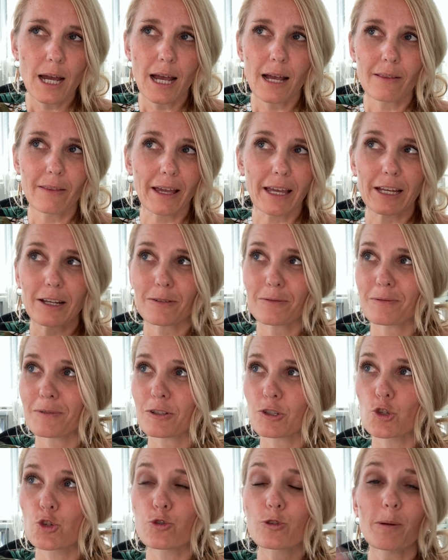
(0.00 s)
like
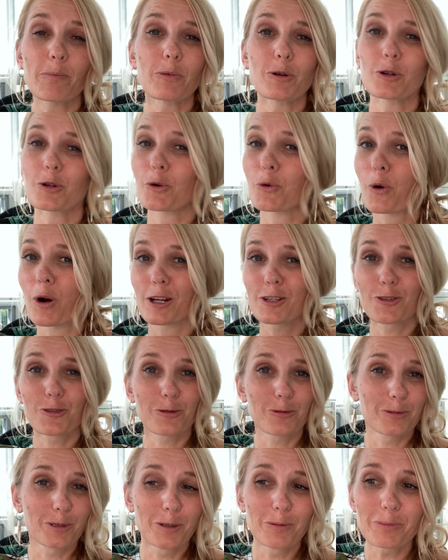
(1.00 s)
triple,
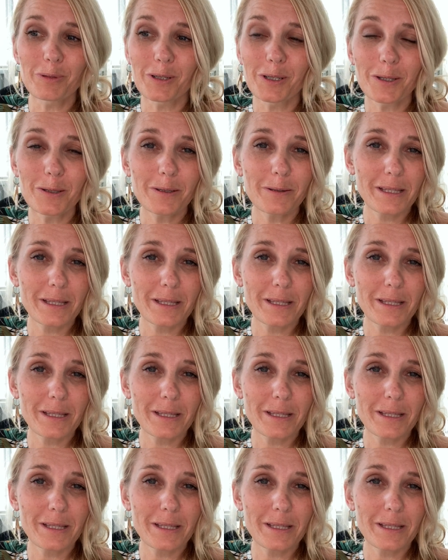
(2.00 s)
quadruple